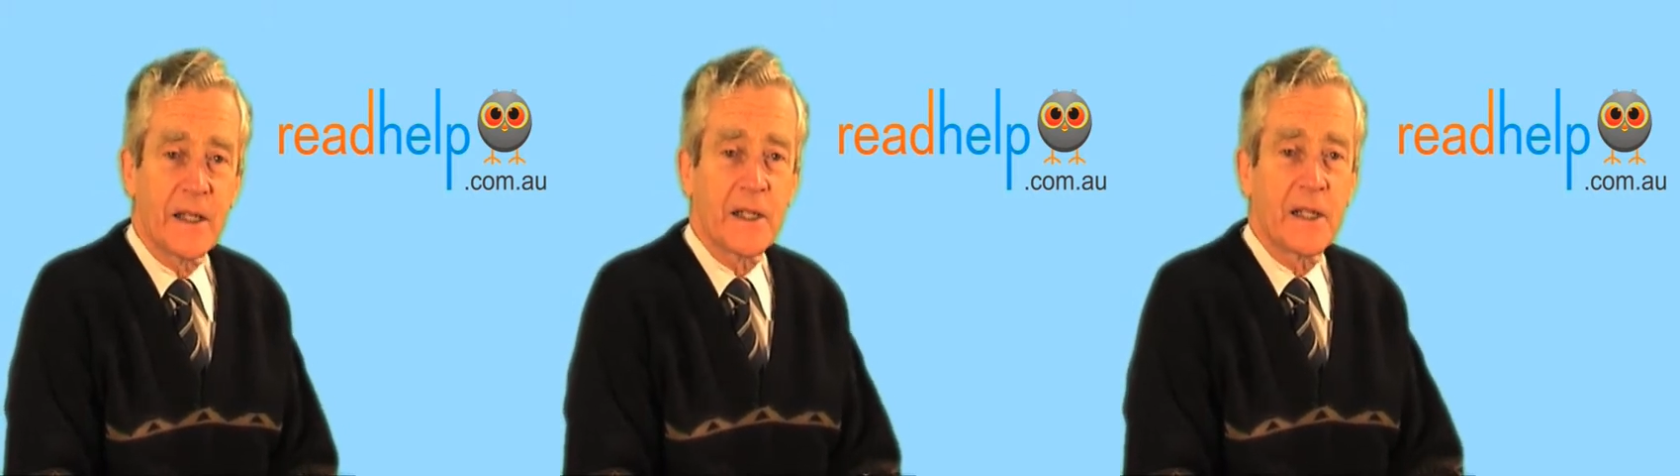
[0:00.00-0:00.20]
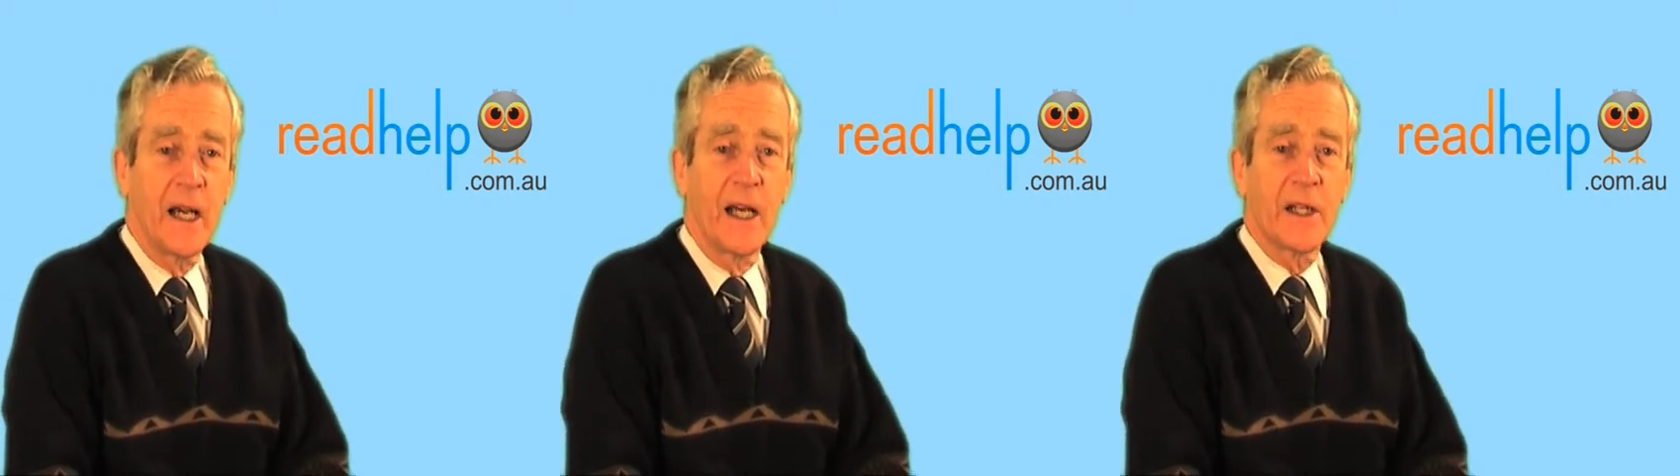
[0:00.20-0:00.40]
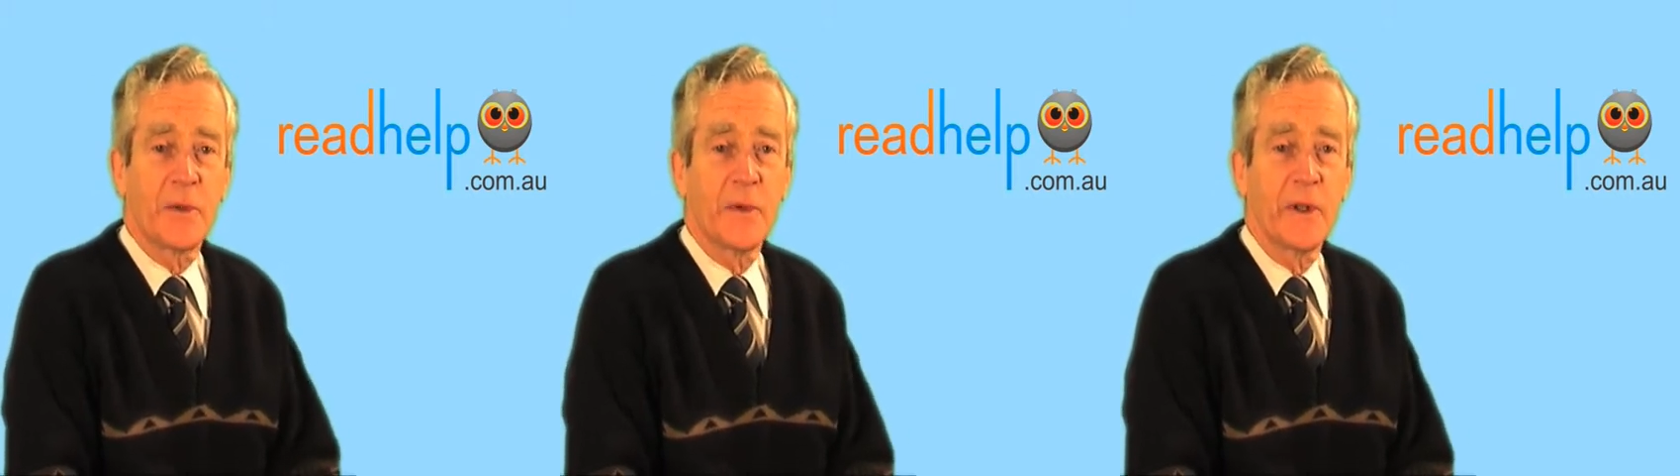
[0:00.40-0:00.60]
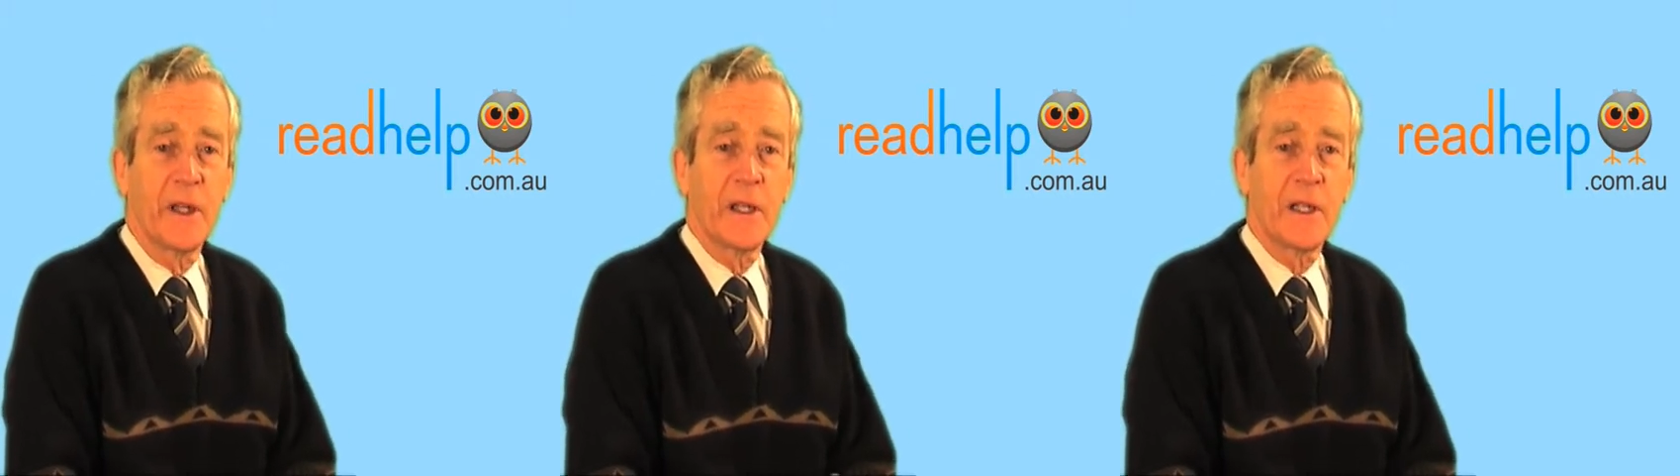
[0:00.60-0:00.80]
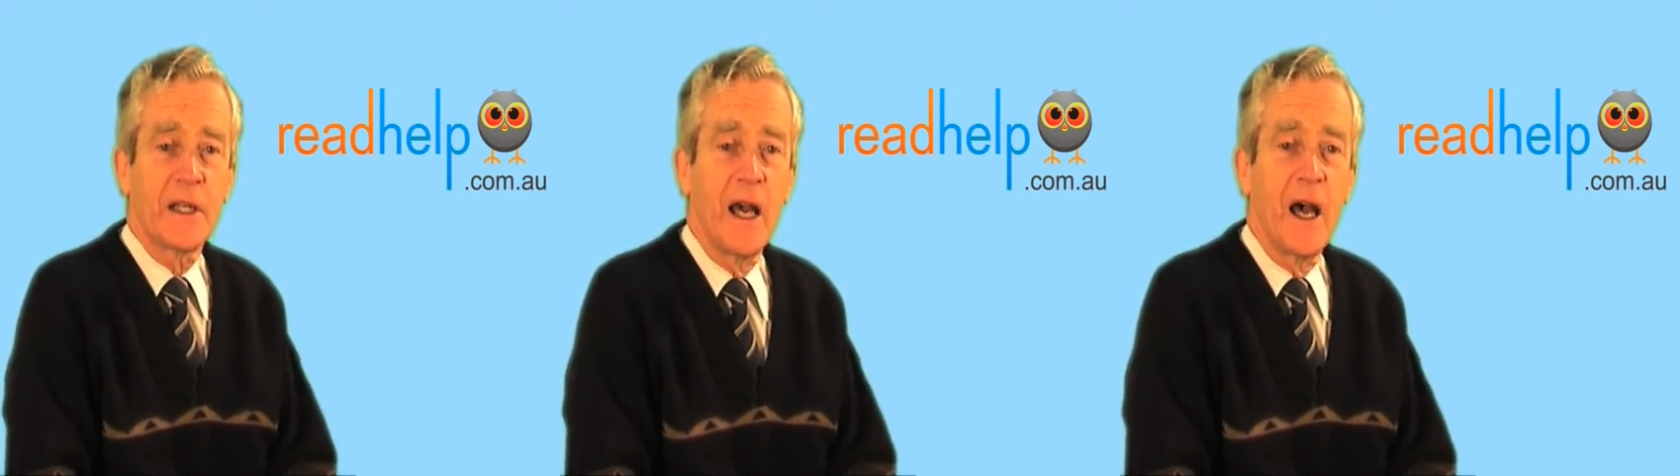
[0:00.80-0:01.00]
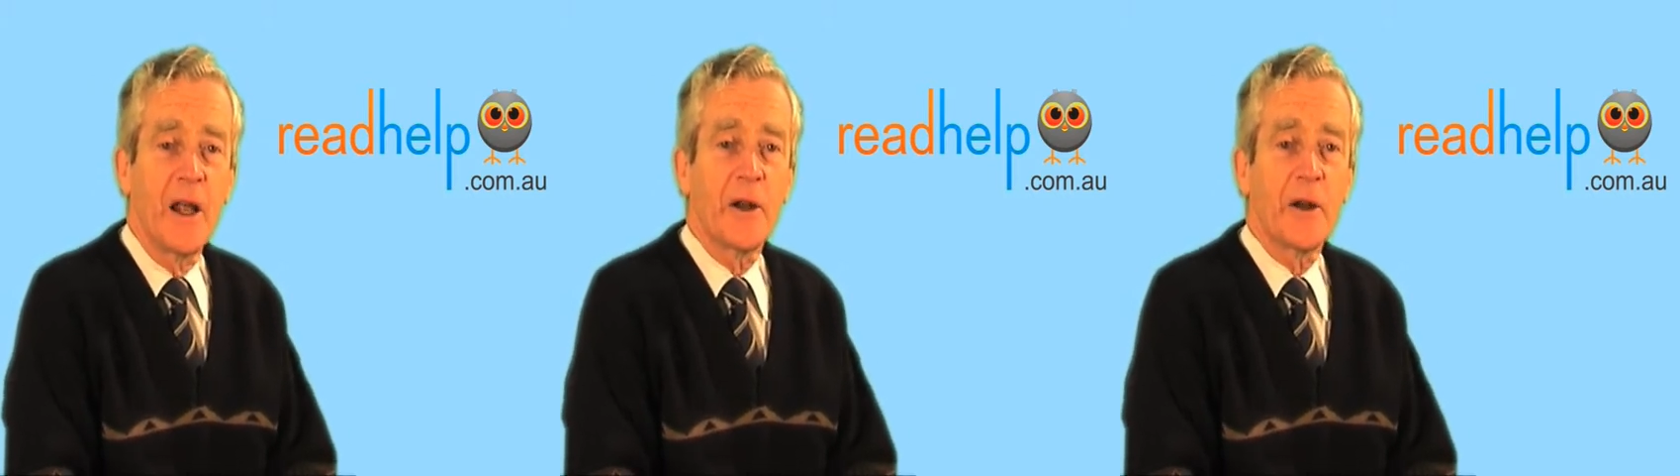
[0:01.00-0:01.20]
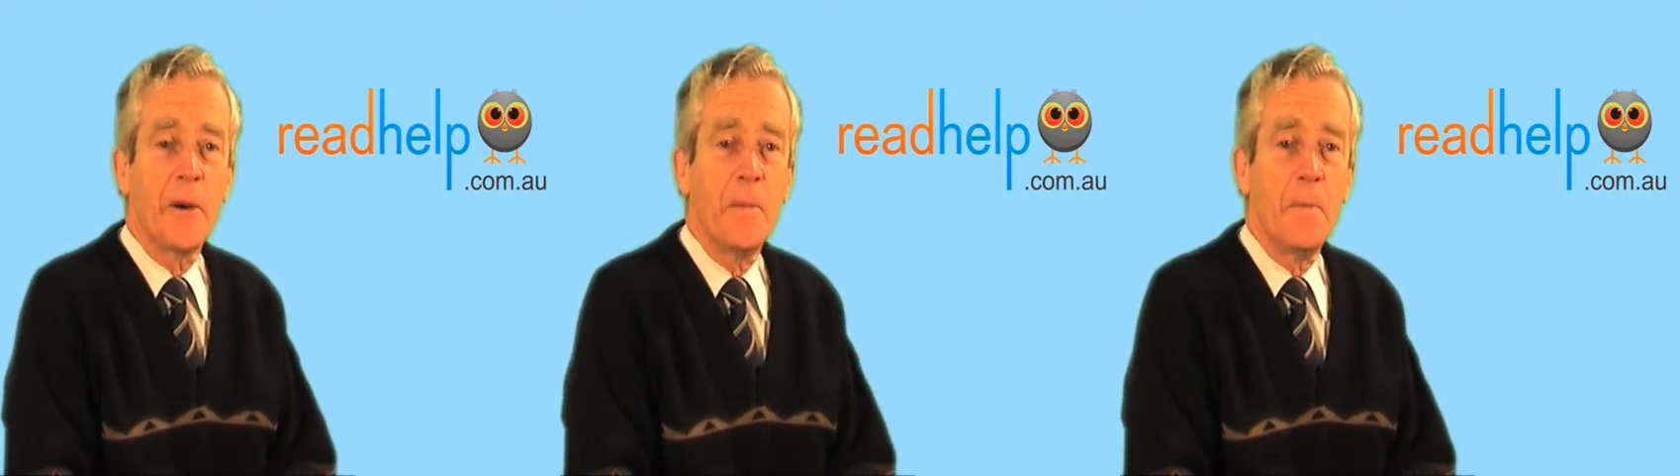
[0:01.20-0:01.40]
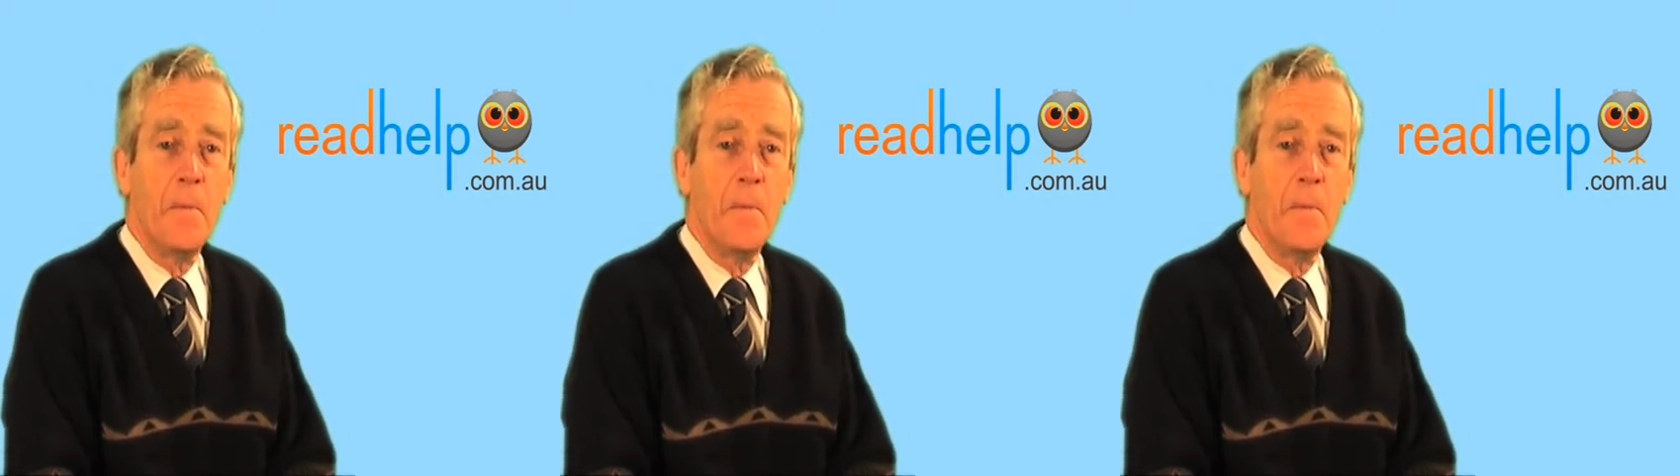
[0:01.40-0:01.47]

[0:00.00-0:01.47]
starts with the sound